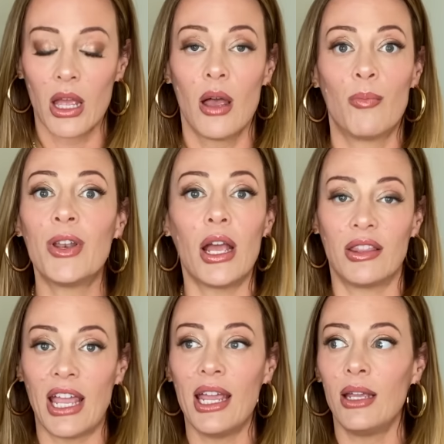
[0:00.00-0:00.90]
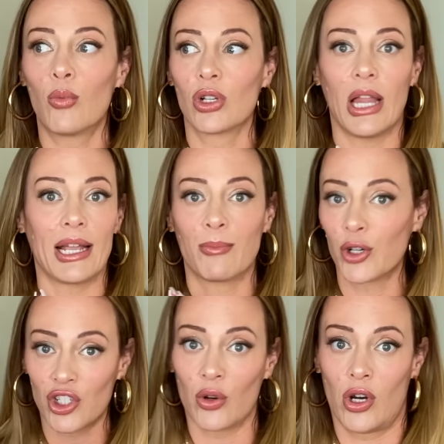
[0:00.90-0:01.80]
But they were like
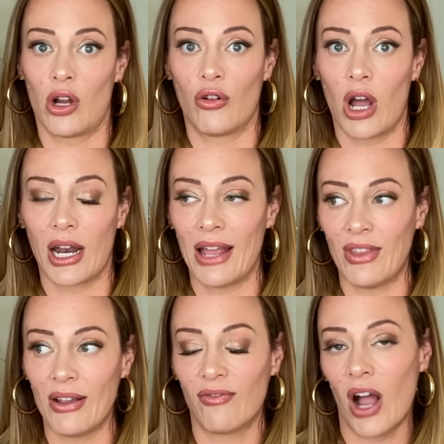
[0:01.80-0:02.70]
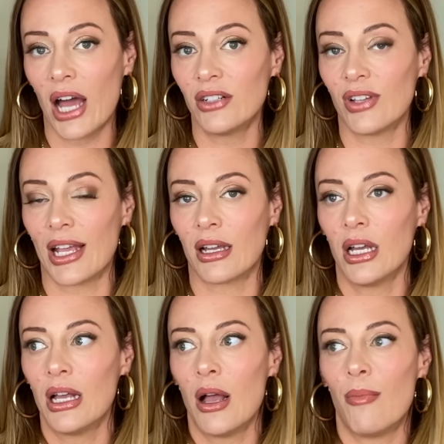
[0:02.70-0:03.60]
persona non grata and they've kind of like
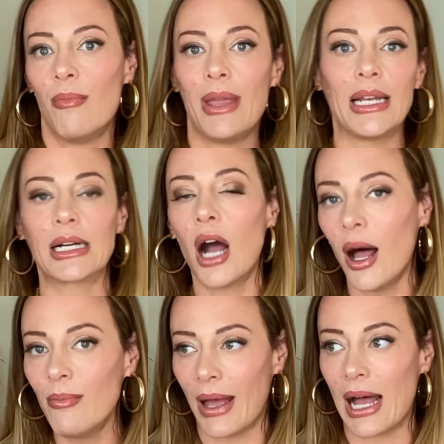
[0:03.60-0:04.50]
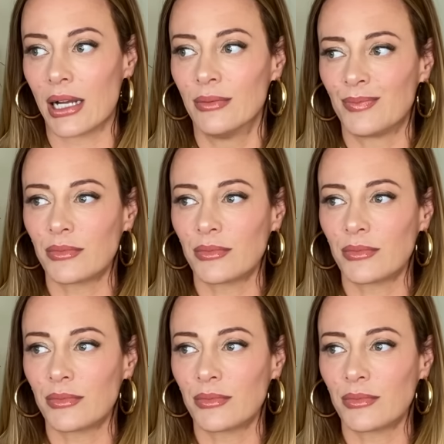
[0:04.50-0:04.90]
made a comeback.